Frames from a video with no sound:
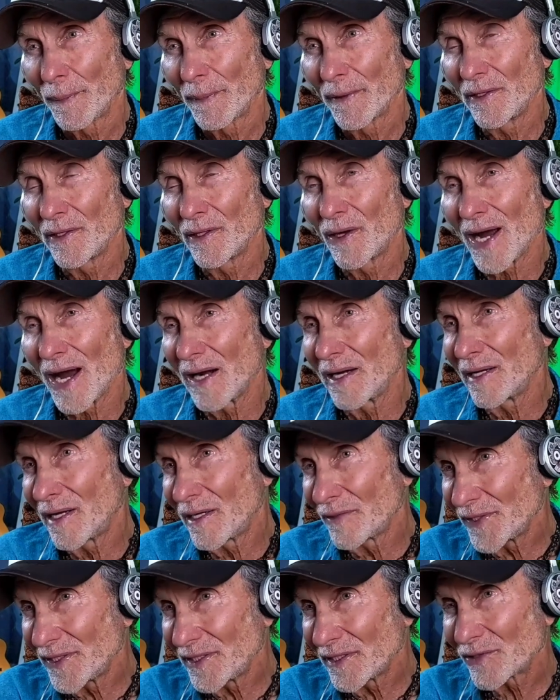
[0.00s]
Our
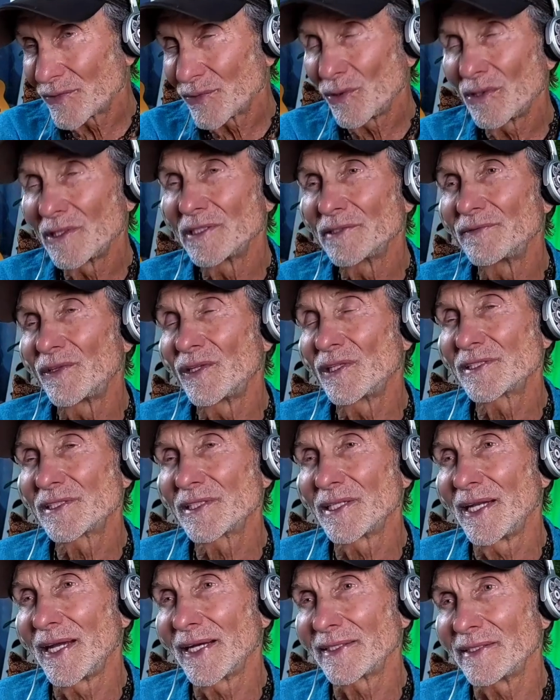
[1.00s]
love in this world is very
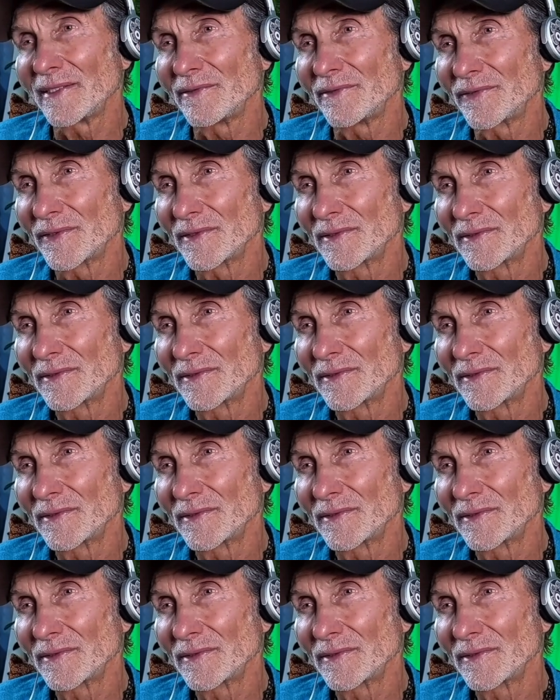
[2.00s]
selective,